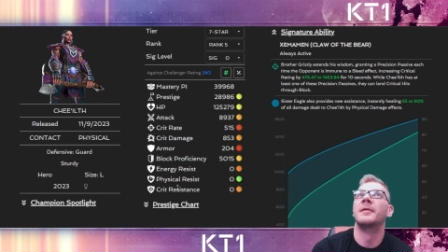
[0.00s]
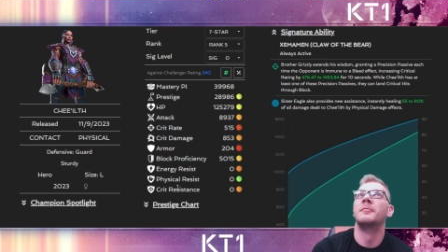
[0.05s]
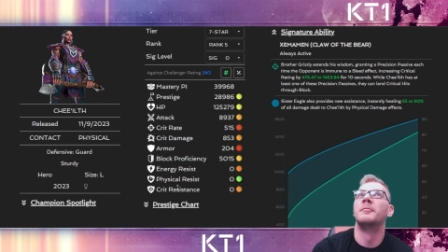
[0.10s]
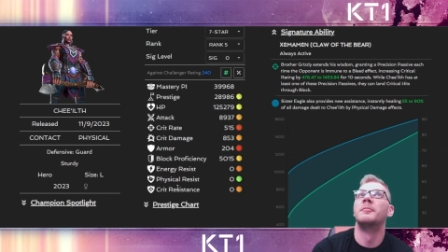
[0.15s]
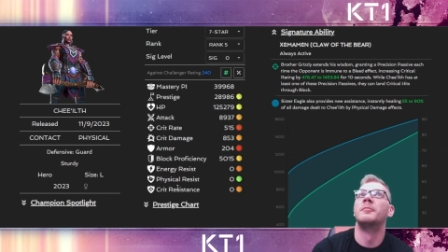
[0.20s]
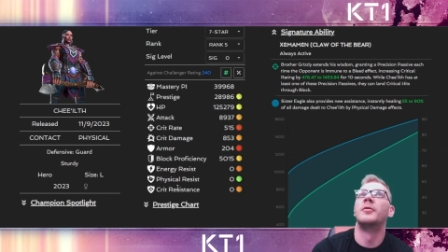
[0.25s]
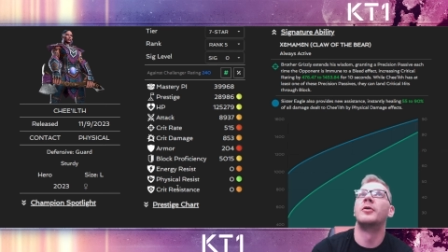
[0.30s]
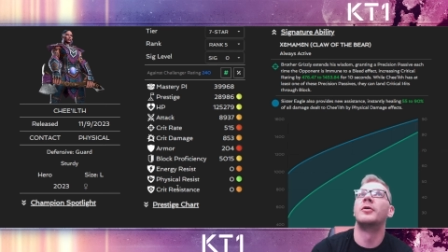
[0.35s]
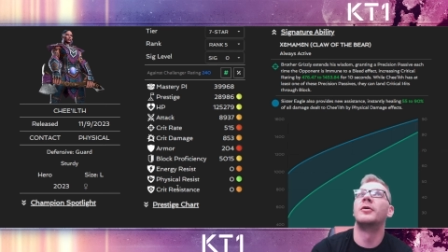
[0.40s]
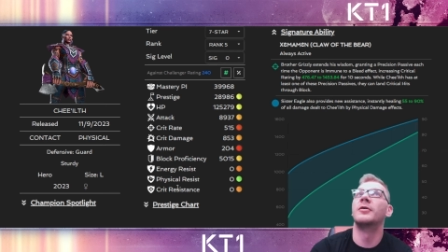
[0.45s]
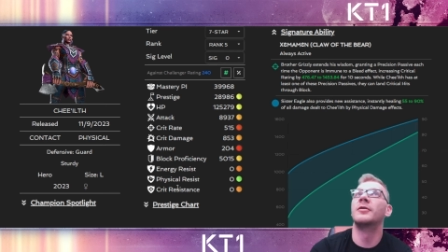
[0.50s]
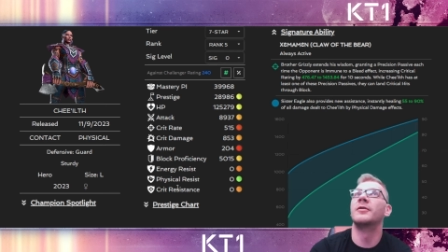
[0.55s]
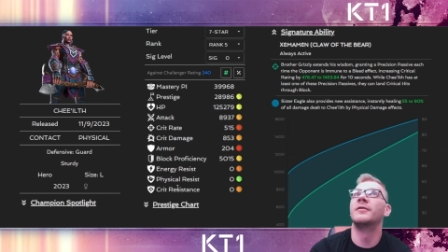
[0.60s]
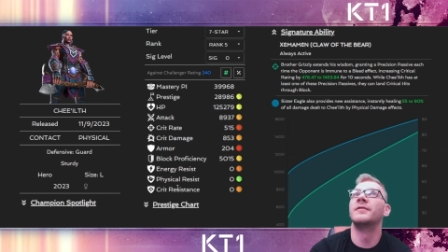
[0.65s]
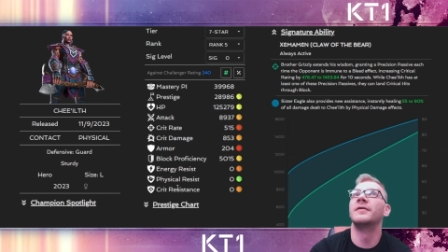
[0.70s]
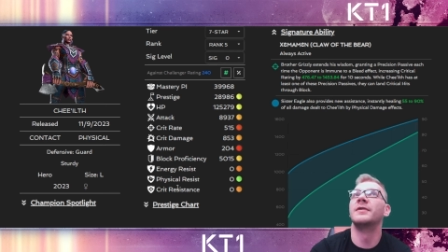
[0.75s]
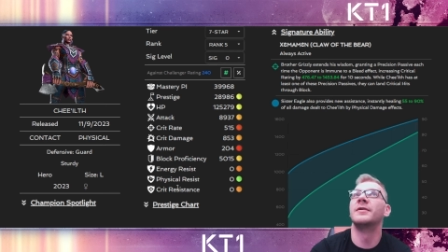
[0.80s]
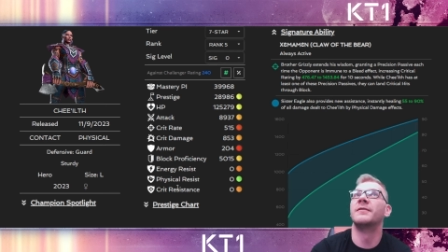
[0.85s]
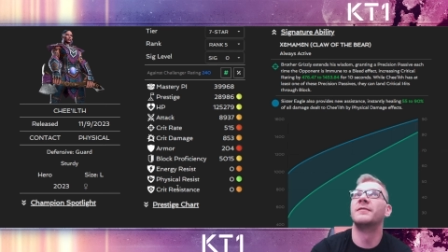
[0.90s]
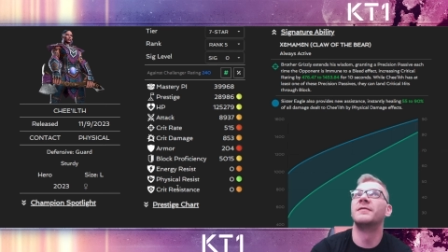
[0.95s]
more of
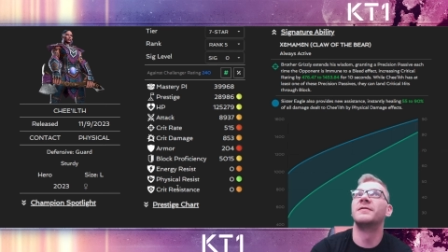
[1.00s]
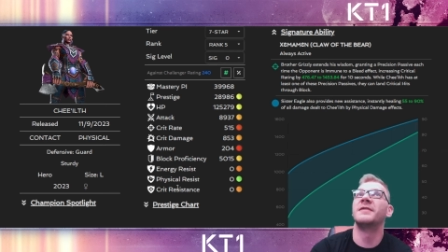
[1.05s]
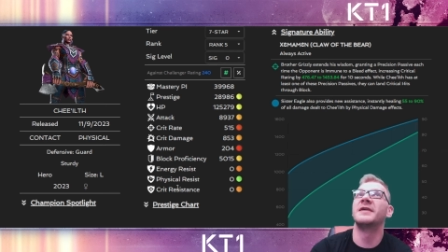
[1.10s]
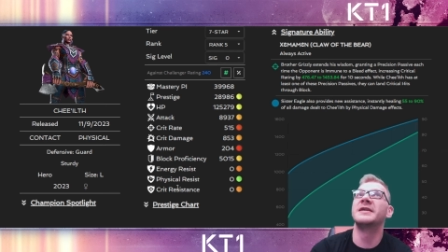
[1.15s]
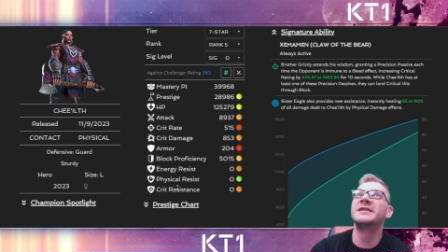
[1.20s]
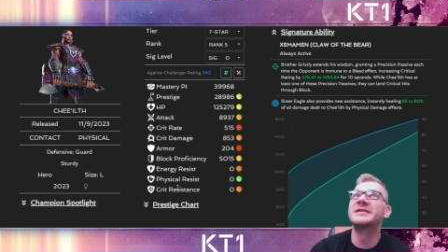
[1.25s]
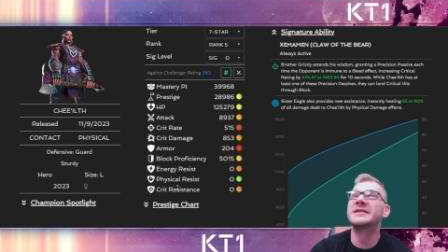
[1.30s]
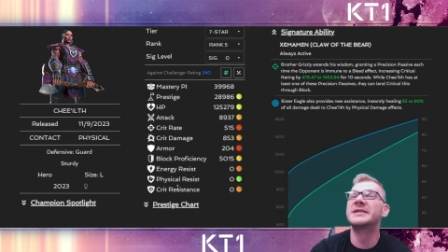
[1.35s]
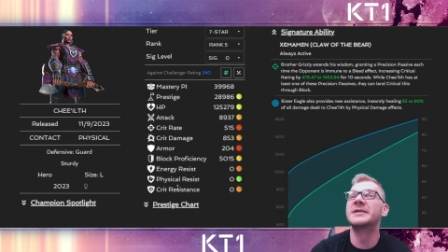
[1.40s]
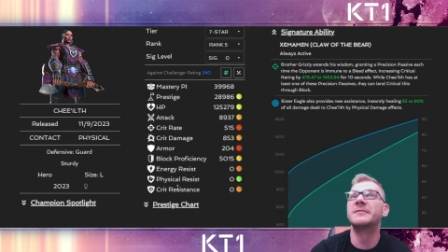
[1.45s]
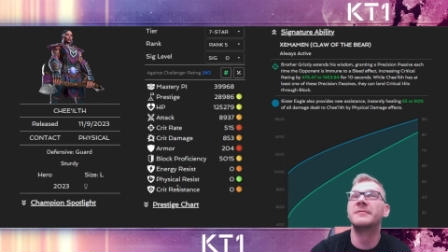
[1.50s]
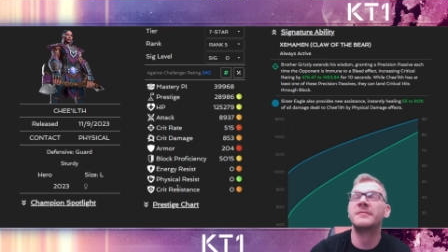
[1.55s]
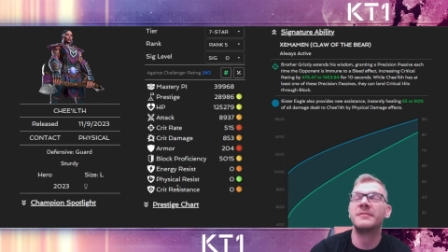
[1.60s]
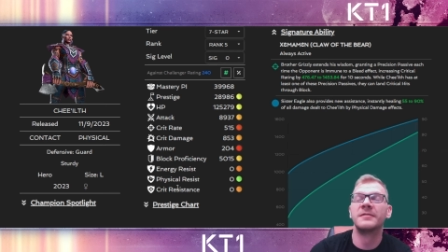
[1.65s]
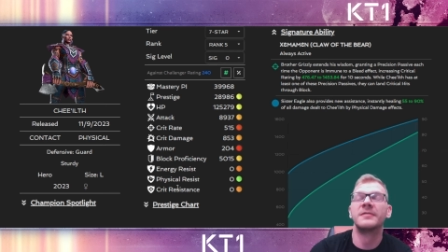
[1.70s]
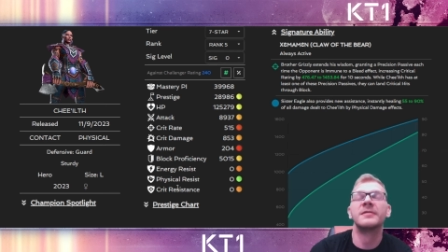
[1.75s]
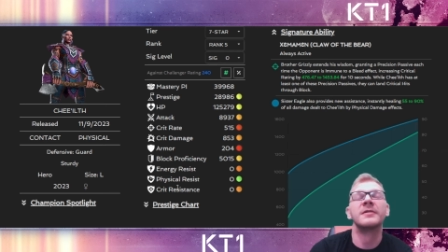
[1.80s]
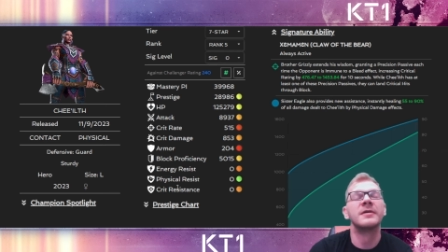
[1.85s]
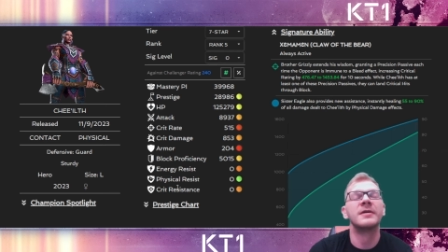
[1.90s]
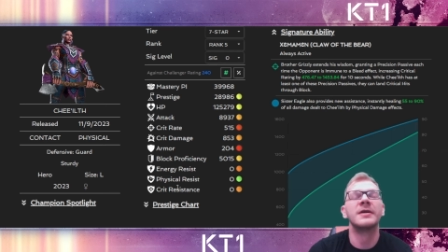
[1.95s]
an offensive
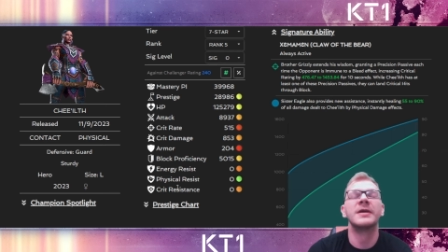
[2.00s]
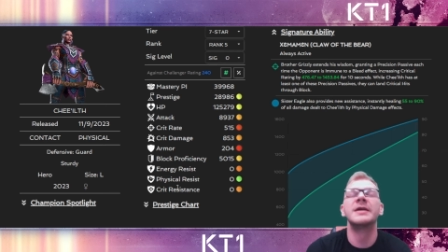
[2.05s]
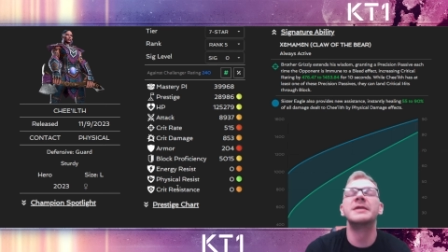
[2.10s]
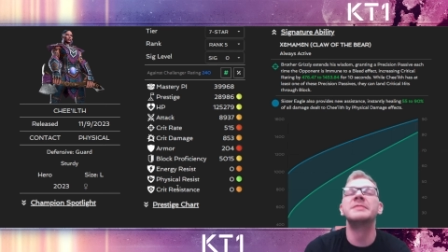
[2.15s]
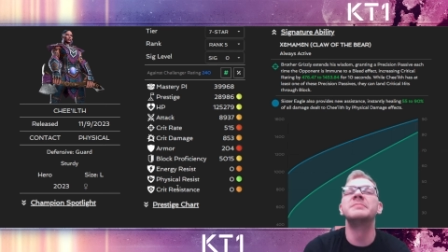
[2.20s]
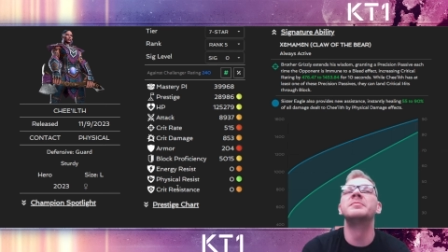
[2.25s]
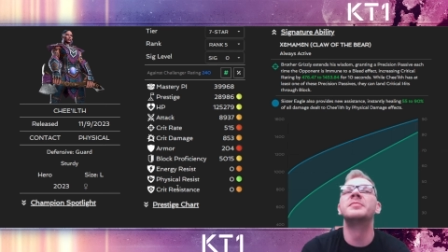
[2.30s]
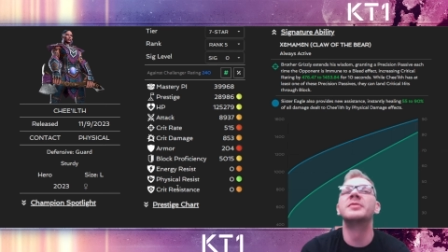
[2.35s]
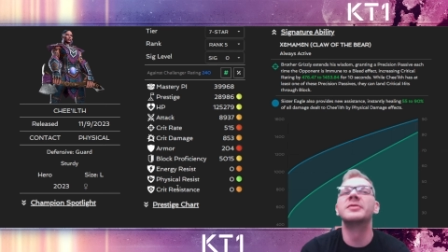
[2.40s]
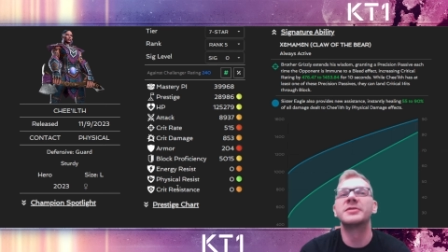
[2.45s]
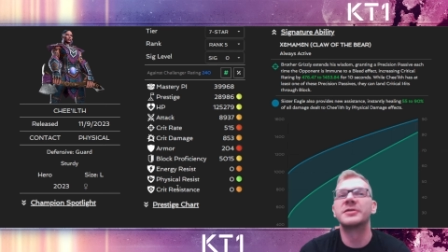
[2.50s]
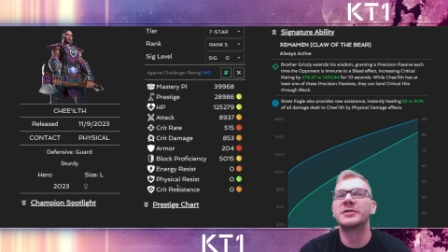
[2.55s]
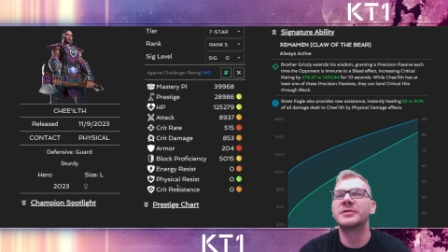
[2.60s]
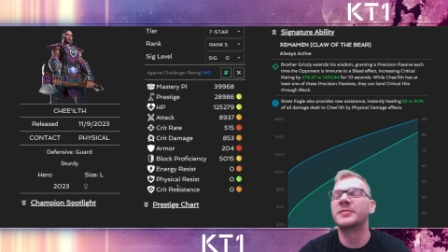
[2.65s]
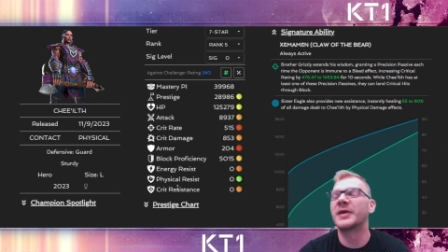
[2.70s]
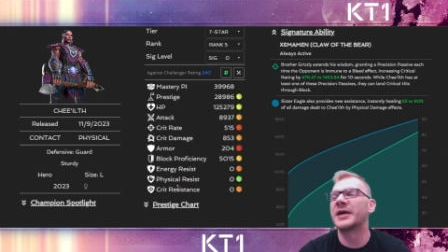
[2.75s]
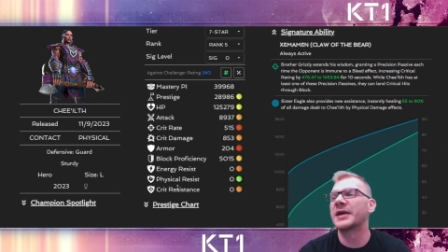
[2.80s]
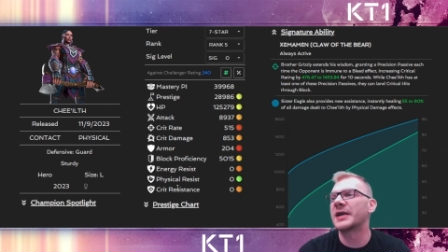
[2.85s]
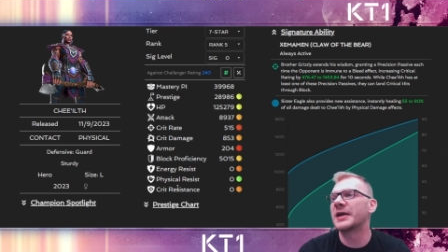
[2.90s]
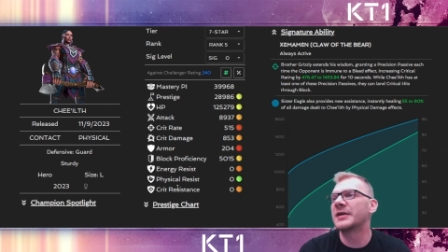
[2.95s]
input in
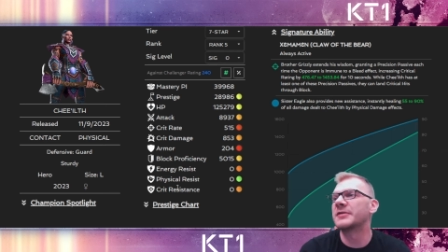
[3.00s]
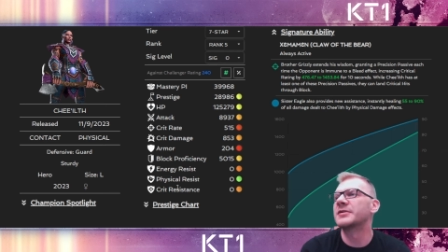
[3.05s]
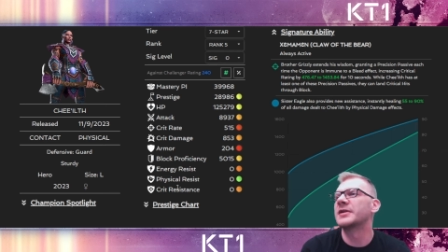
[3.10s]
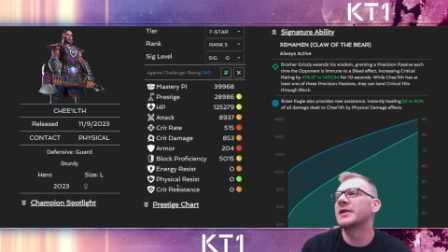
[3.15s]
my account,